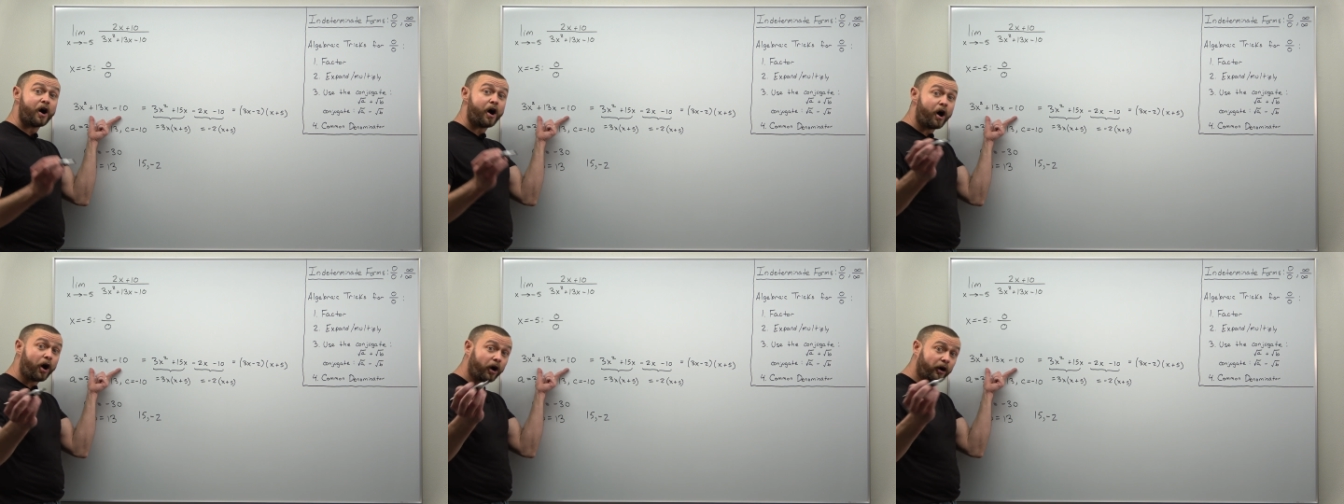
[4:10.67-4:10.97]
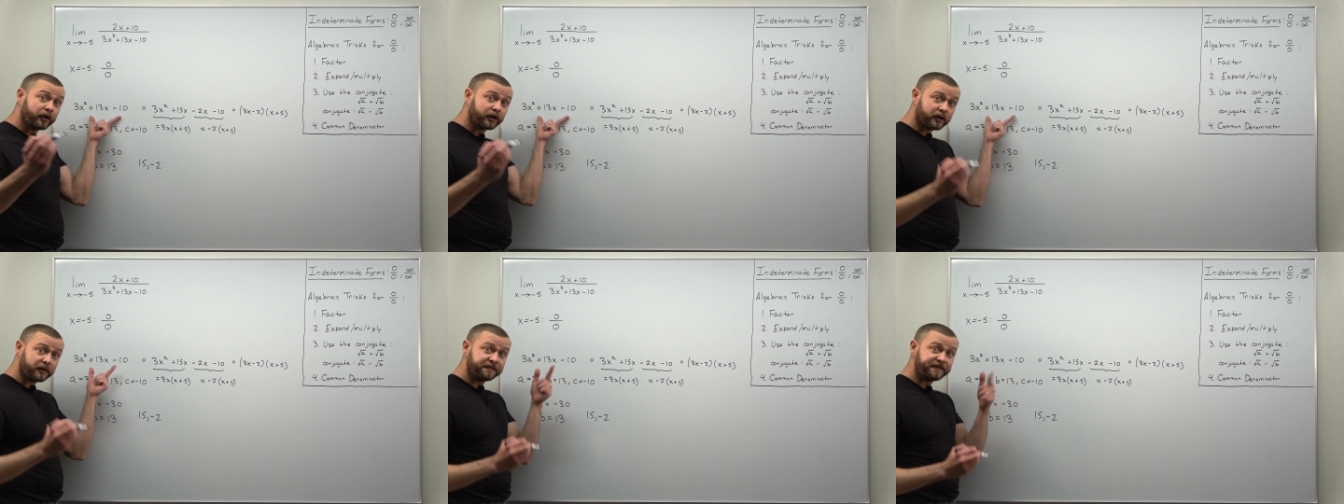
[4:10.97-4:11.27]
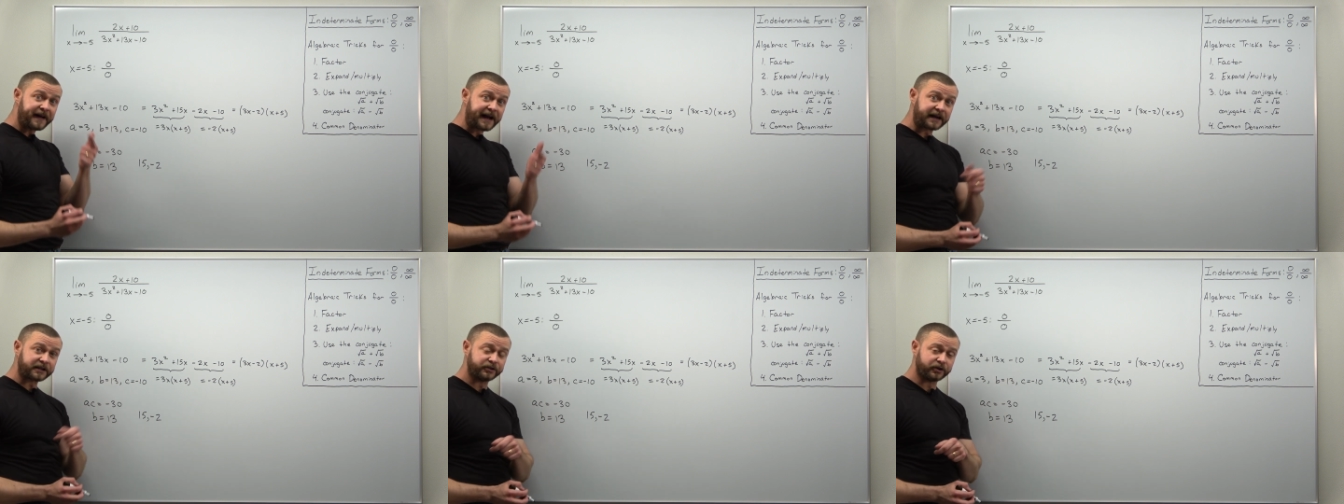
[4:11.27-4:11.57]
harder
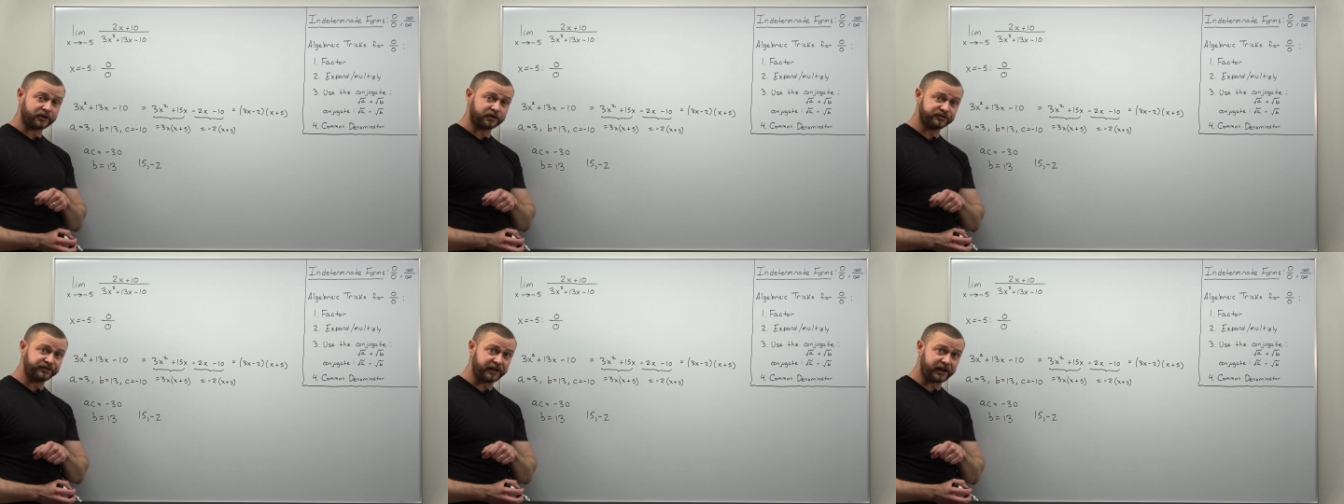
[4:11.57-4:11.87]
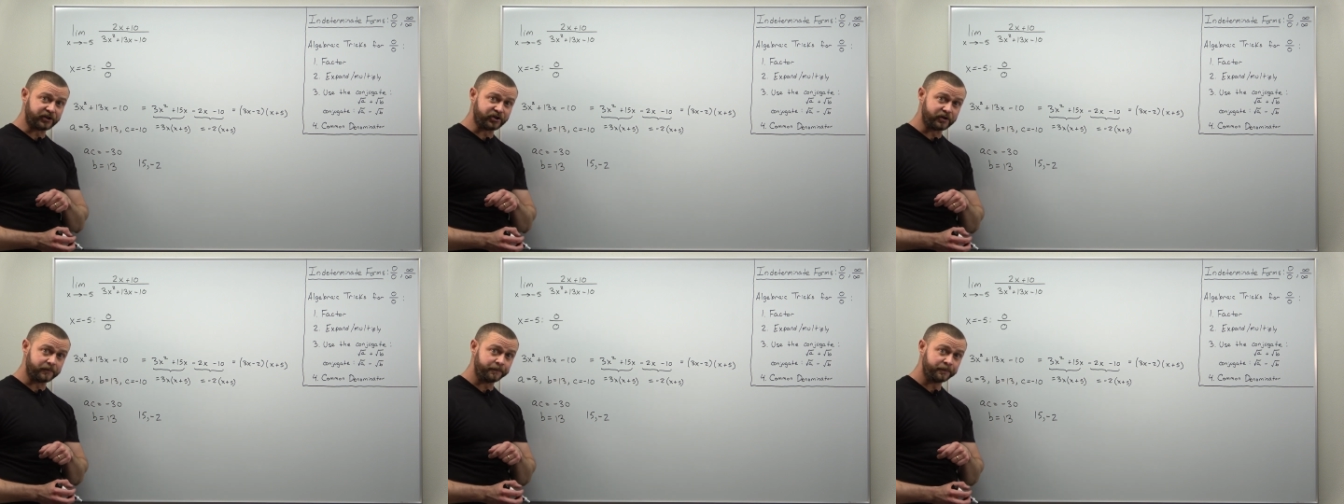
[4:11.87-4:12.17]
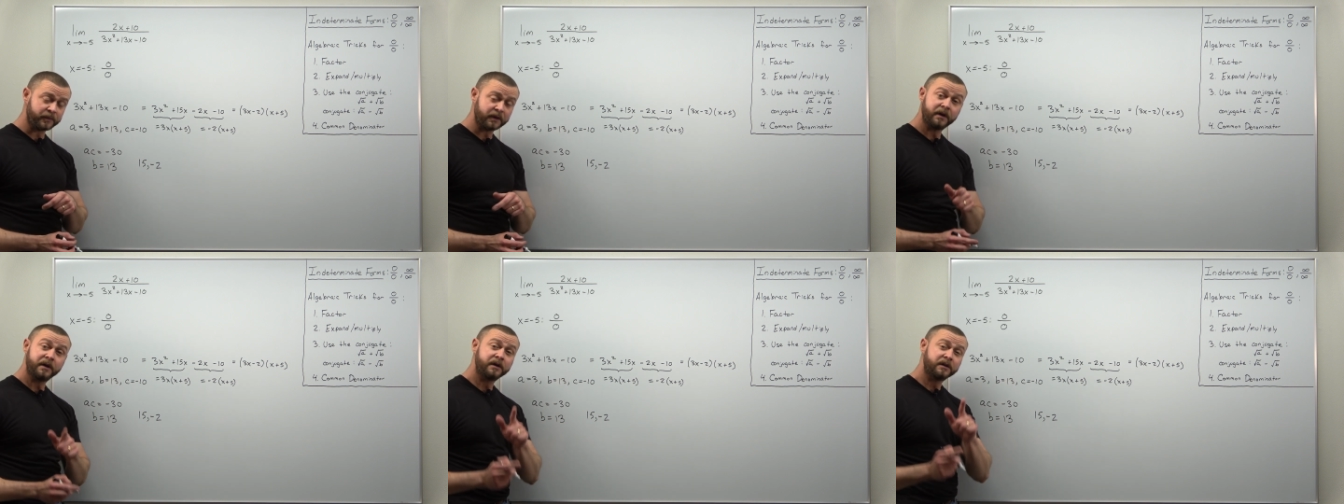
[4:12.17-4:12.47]
factorization,
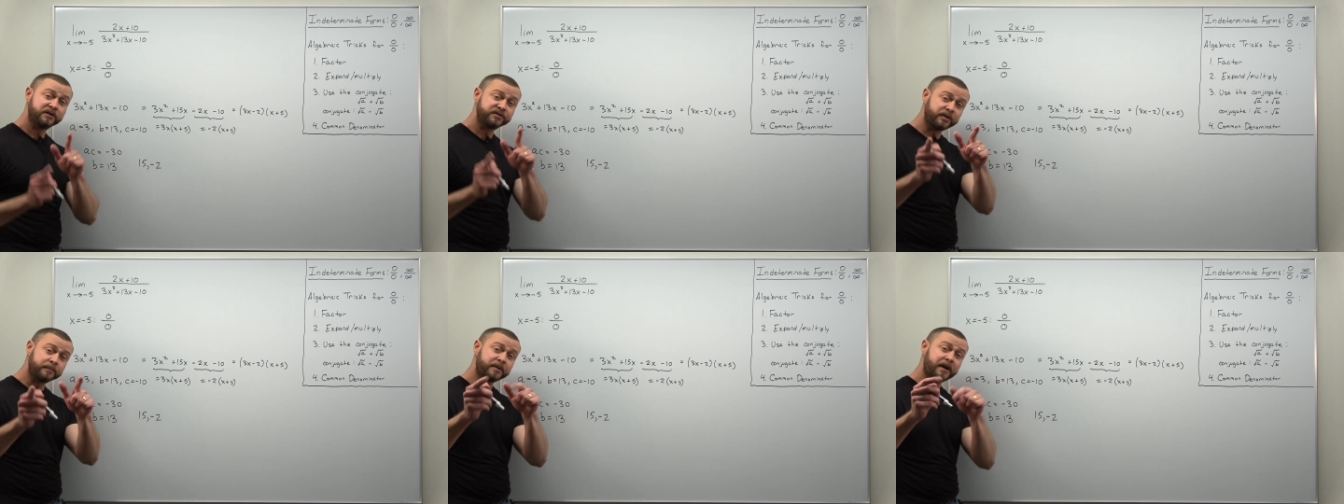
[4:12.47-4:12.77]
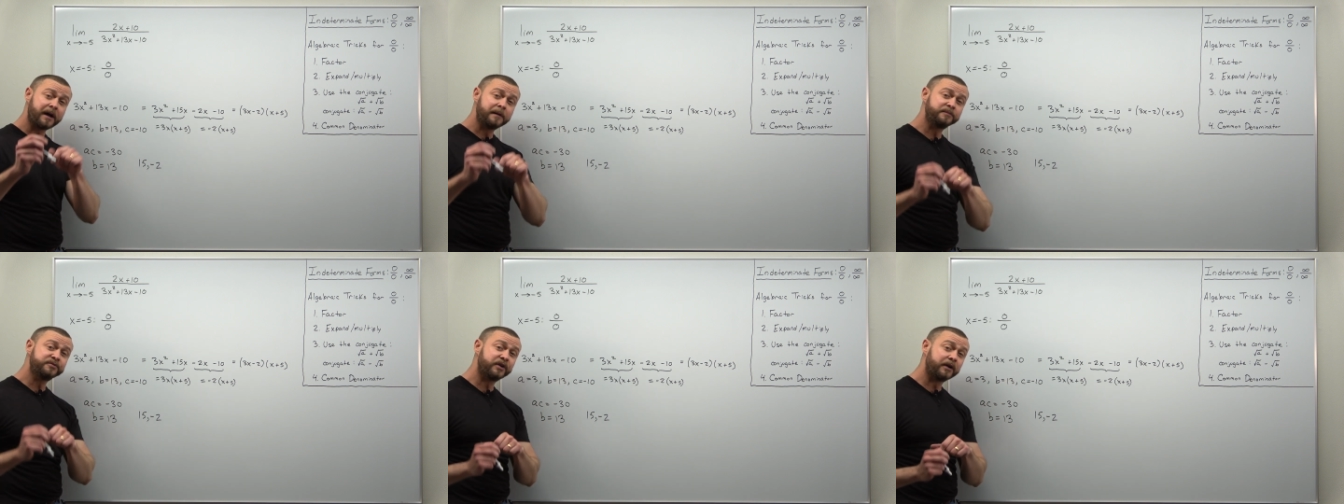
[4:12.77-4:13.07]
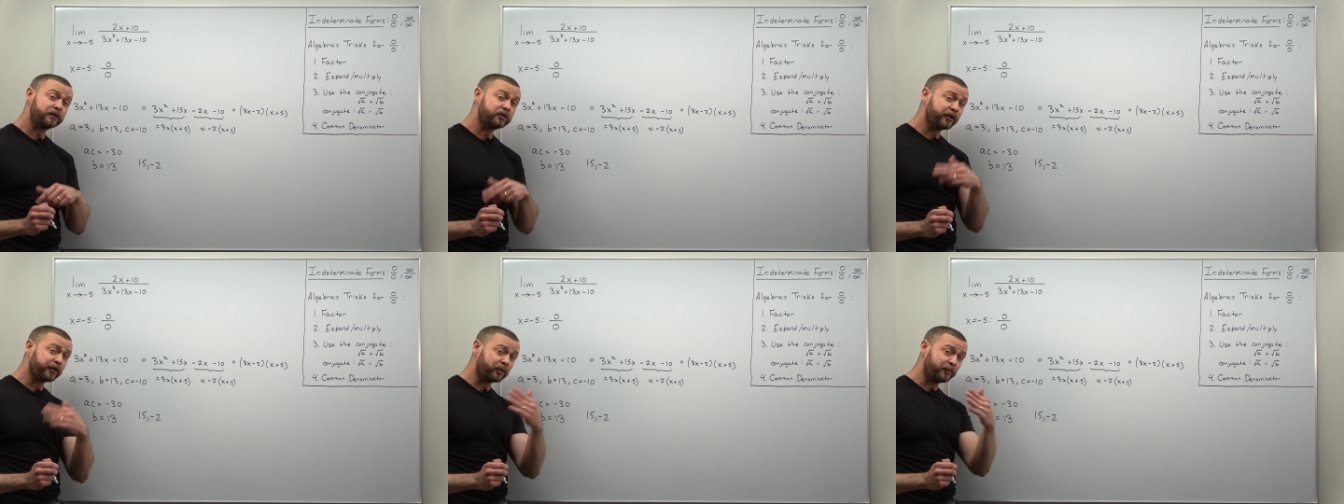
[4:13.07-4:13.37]
sometimes a
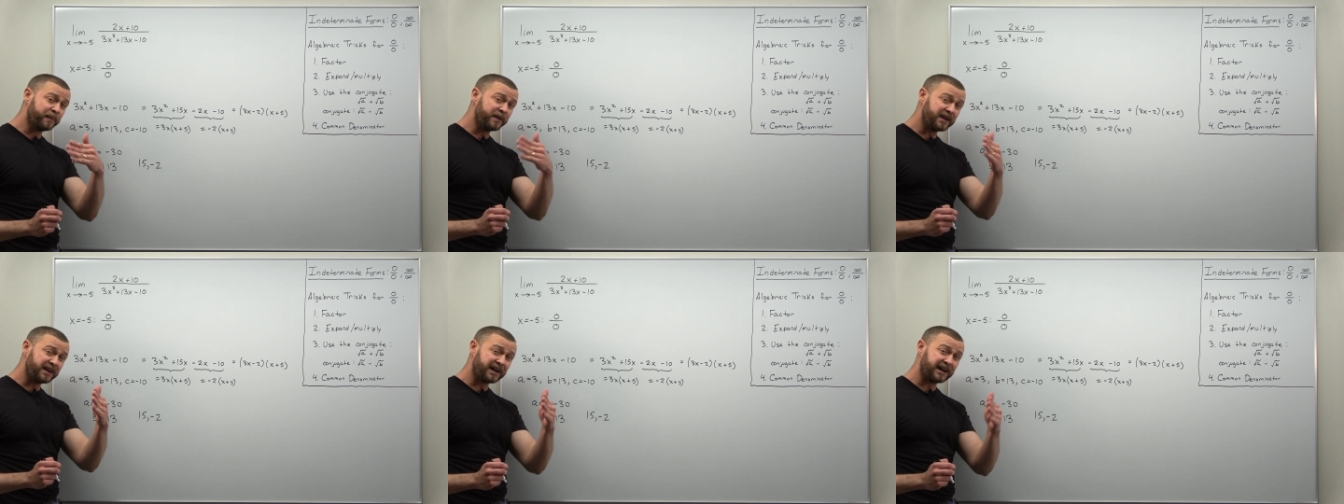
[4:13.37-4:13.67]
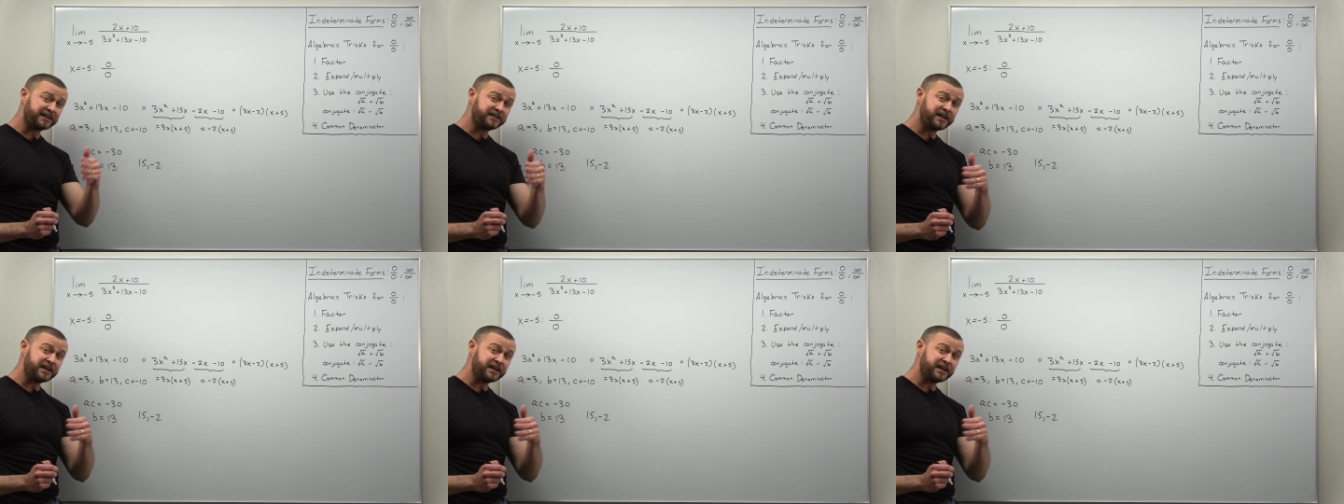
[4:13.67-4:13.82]
little bit uh,